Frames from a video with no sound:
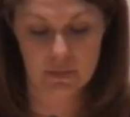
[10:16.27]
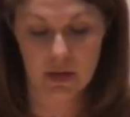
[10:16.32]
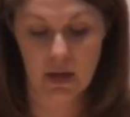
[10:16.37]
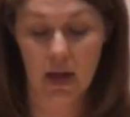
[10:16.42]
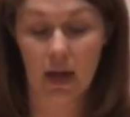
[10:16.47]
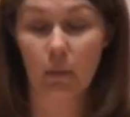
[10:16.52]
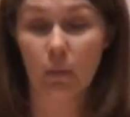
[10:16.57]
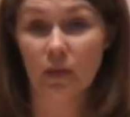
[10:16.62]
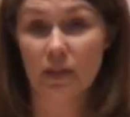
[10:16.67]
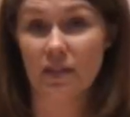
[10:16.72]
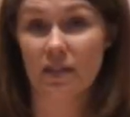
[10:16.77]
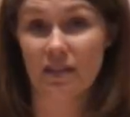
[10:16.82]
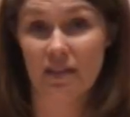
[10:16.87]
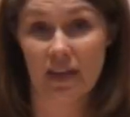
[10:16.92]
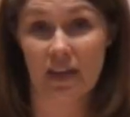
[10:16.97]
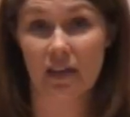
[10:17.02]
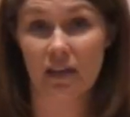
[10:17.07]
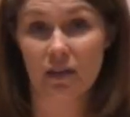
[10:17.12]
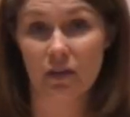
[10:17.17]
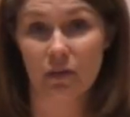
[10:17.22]
I want to
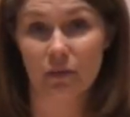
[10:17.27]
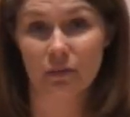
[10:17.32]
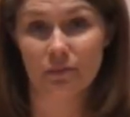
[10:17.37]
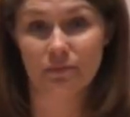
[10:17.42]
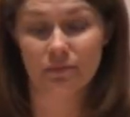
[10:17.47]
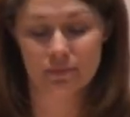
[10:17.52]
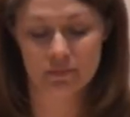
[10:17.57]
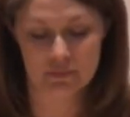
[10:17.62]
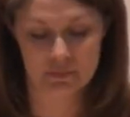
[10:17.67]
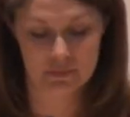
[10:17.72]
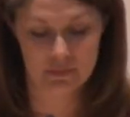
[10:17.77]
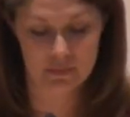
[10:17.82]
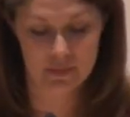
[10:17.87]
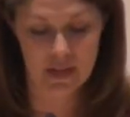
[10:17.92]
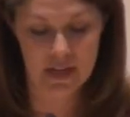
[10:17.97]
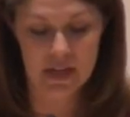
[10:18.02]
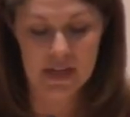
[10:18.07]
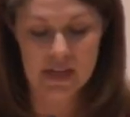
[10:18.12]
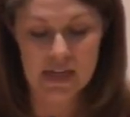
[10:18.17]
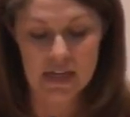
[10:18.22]
thank you,
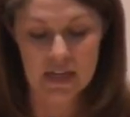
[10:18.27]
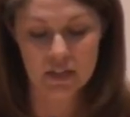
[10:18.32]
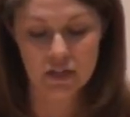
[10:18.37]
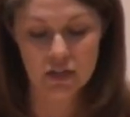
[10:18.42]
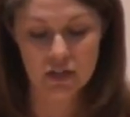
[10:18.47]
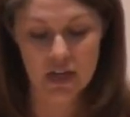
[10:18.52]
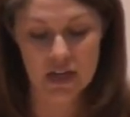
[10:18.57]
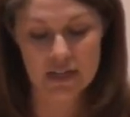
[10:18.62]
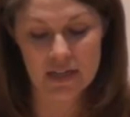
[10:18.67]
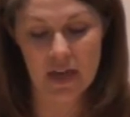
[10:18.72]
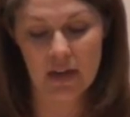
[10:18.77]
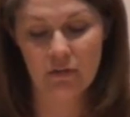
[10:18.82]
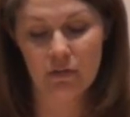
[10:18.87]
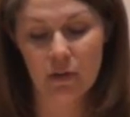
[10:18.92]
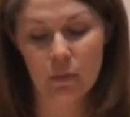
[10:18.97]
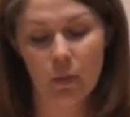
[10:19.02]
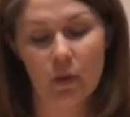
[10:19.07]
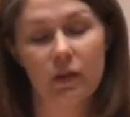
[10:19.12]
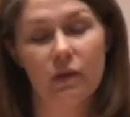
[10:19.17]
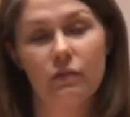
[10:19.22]
each and every
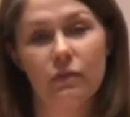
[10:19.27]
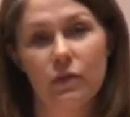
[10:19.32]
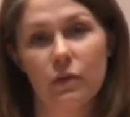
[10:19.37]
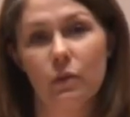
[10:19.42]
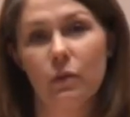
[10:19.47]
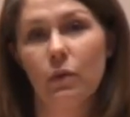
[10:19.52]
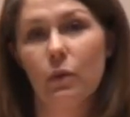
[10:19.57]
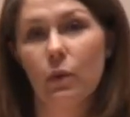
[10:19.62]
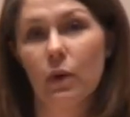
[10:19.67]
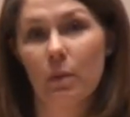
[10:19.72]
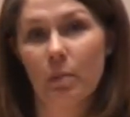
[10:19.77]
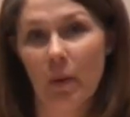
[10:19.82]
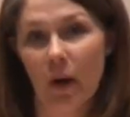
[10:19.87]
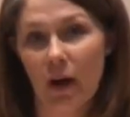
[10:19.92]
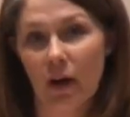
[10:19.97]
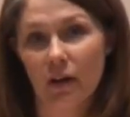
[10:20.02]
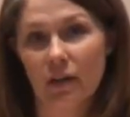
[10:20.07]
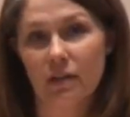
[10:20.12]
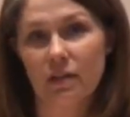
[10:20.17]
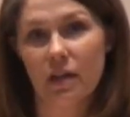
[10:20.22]
one of you who are
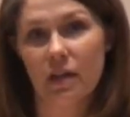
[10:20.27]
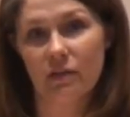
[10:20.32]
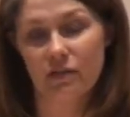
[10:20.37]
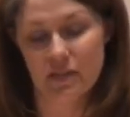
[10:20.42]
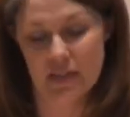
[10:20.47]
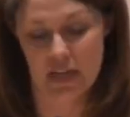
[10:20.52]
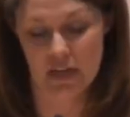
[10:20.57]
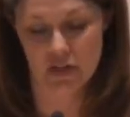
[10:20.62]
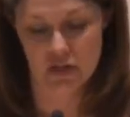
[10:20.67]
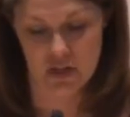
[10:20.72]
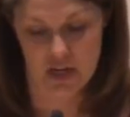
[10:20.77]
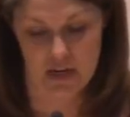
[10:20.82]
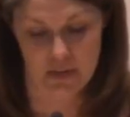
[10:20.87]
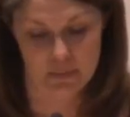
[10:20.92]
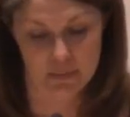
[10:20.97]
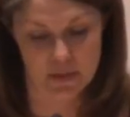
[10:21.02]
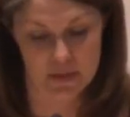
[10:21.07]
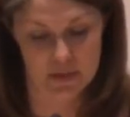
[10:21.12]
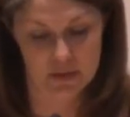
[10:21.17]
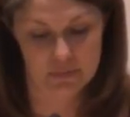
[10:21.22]
part of St.
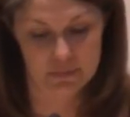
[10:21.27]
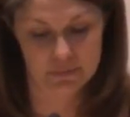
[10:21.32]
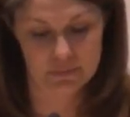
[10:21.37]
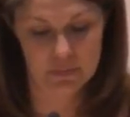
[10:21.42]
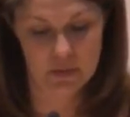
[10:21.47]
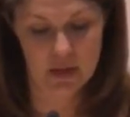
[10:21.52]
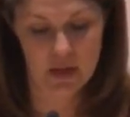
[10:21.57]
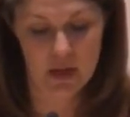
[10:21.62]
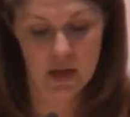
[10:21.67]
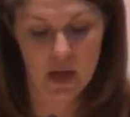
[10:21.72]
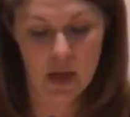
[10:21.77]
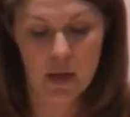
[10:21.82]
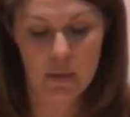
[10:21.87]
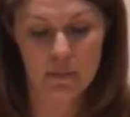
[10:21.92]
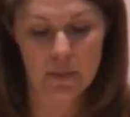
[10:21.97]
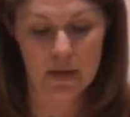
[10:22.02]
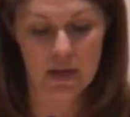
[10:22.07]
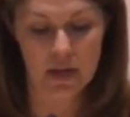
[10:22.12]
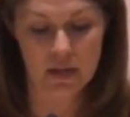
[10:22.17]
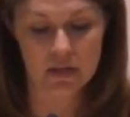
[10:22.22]
James.
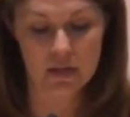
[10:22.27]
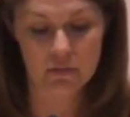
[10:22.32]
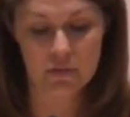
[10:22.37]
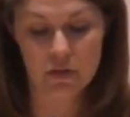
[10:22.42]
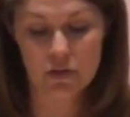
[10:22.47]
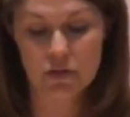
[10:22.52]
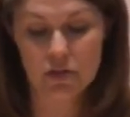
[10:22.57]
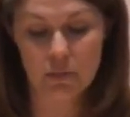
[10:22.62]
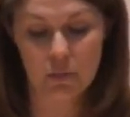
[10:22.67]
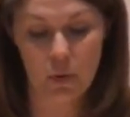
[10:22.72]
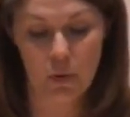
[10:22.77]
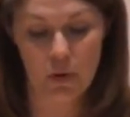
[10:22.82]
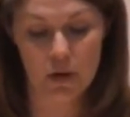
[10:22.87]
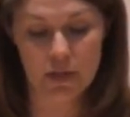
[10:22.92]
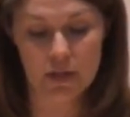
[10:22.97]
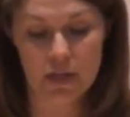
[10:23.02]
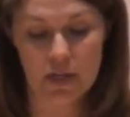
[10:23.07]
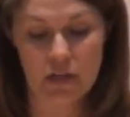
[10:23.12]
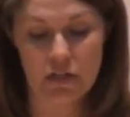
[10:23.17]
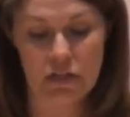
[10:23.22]
Because of your
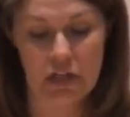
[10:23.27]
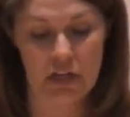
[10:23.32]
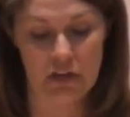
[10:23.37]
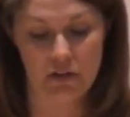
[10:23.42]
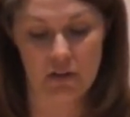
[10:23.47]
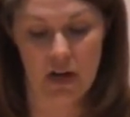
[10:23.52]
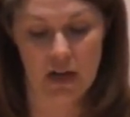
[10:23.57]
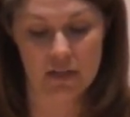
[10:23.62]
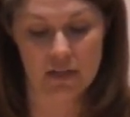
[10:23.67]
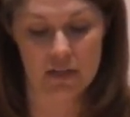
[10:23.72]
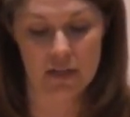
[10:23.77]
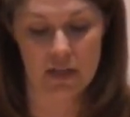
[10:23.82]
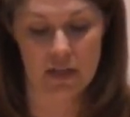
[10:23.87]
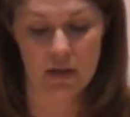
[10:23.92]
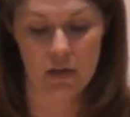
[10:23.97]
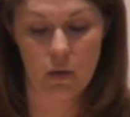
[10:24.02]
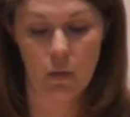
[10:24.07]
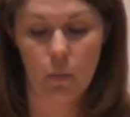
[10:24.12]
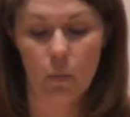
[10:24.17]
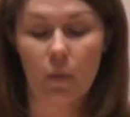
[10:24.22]
support and
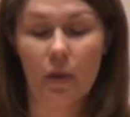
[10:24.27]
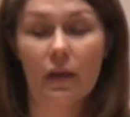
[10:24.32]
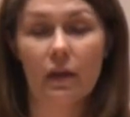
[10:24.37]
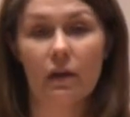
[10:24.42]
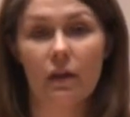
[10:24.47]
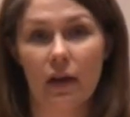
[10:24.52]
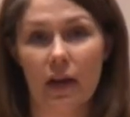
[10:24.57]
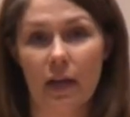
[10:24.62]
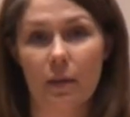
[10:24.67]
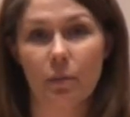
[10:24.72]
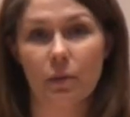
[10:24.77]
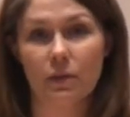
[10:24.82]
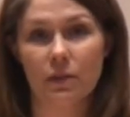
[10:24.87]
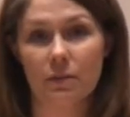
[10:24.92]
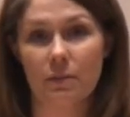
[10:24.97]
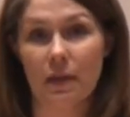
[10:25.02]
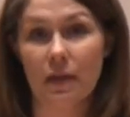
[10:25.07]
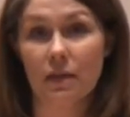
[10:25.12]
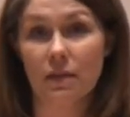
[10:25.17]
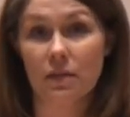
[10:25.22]
generosity, we are able
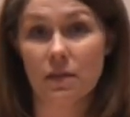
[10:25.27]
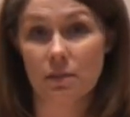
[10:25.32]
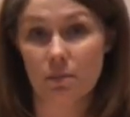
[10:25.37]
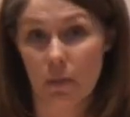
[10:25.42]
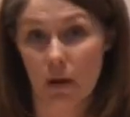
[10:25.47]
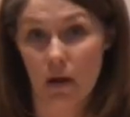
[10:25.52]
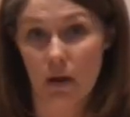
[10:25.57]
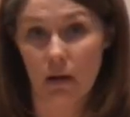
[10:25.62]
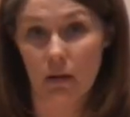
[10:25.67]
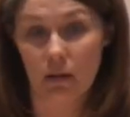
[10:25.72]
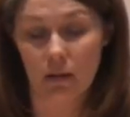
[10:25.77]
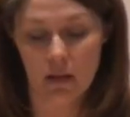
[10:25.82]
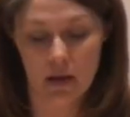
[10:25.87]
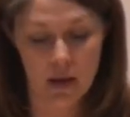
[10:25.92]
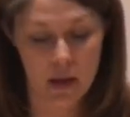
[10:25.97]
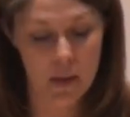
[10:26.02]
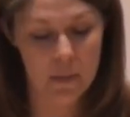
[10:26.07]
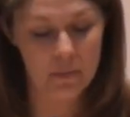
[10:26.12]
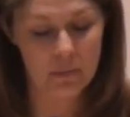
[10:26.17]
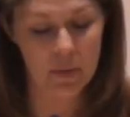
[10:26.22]
to make small
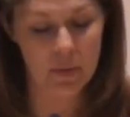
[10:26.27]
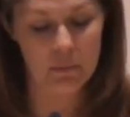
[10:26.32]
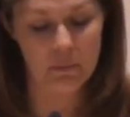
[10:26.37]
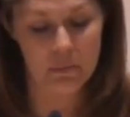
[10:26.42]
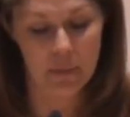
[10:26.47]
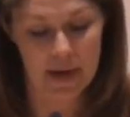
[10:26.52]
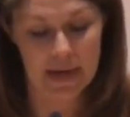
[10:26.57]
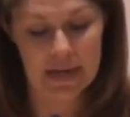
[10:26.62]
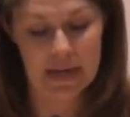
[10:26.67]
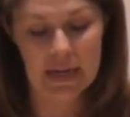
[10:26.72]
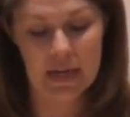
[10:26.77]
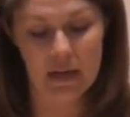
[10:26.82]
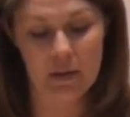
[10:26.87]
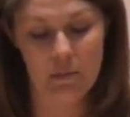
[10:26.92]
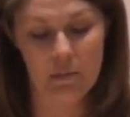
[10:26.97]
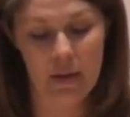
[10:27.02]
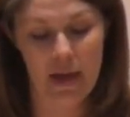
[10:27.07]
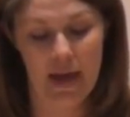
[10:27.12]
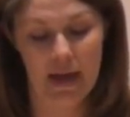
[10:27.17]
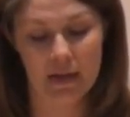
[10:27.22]
but mighty
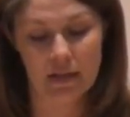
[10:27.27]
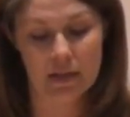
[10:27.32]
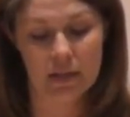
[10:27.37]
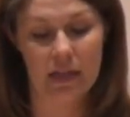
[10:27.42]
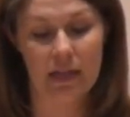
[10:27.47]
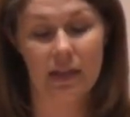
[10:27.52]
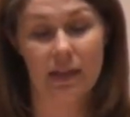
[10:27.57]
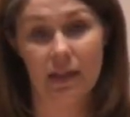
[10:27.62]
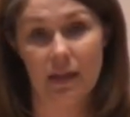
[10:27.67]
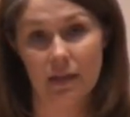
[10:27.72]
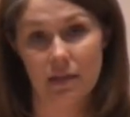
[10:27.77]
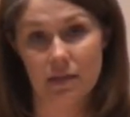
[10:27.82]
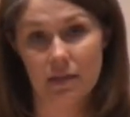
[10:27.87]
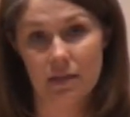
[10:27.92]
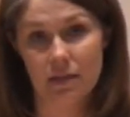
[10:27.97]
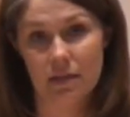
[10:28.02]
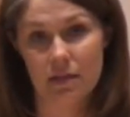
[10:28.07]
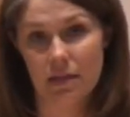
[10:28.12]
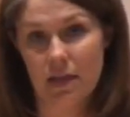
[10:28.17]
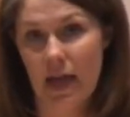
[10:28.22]
impacts like
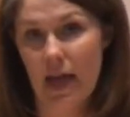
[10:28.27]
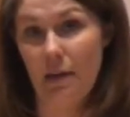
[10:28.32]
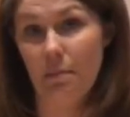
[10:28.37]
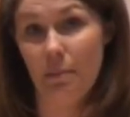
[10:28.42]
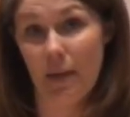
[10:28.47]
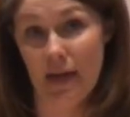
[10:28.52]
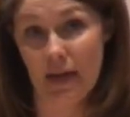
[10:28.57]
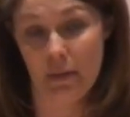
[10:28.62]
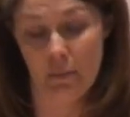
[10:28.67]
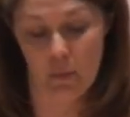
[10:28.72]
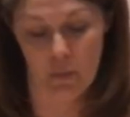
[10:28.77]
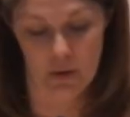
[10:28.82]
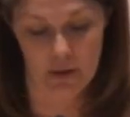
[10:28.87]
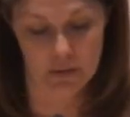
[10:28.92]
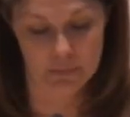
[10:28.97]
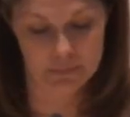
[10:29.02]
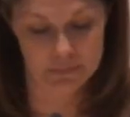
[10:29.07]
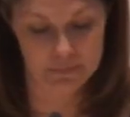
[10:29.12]
this and many more.